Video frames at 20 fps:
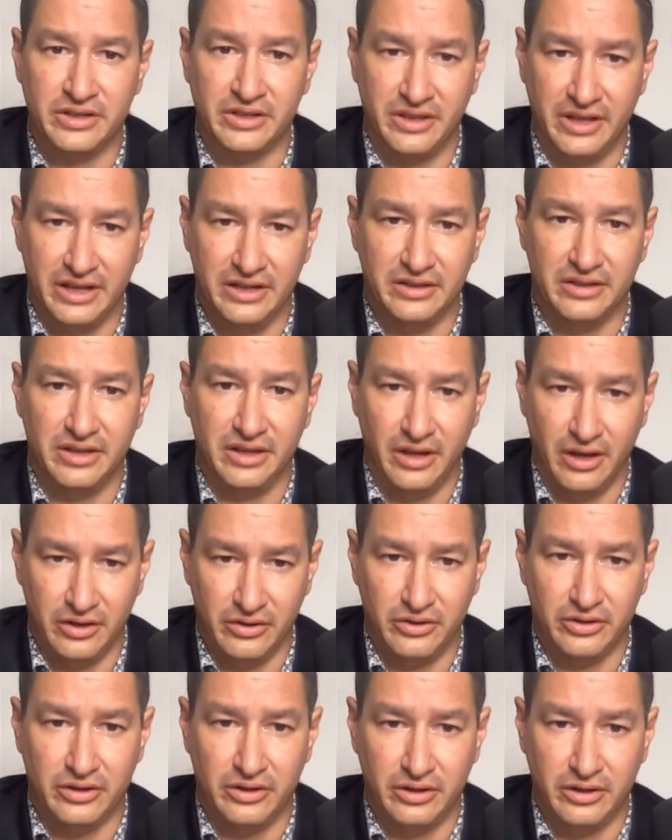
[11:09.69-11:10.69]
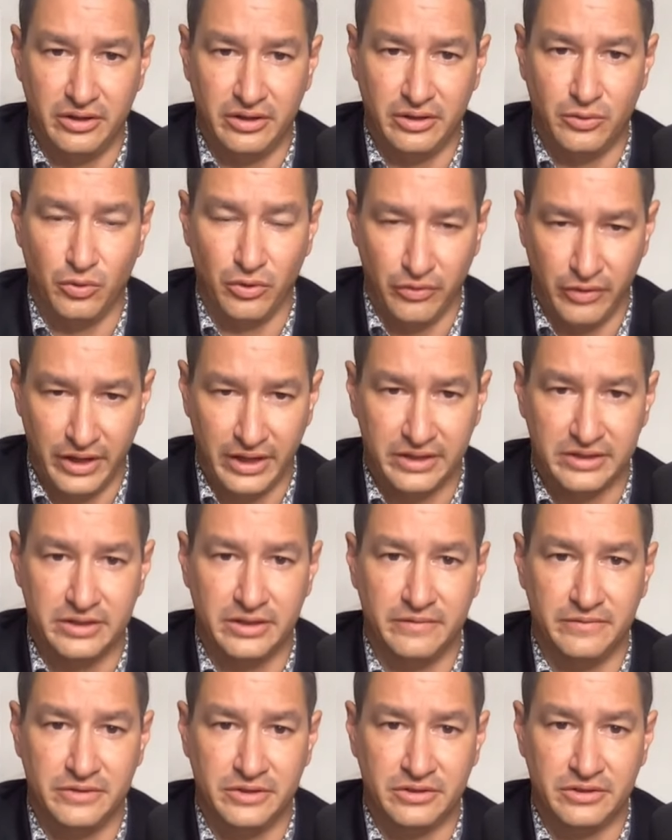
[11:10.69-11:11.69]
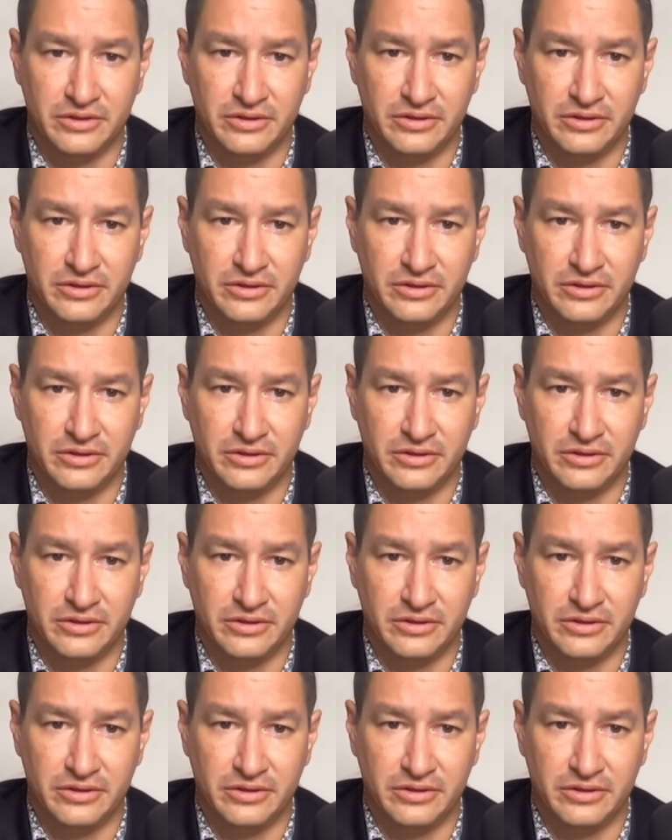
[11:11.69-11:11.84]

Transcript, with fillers: than the other. We're relatives.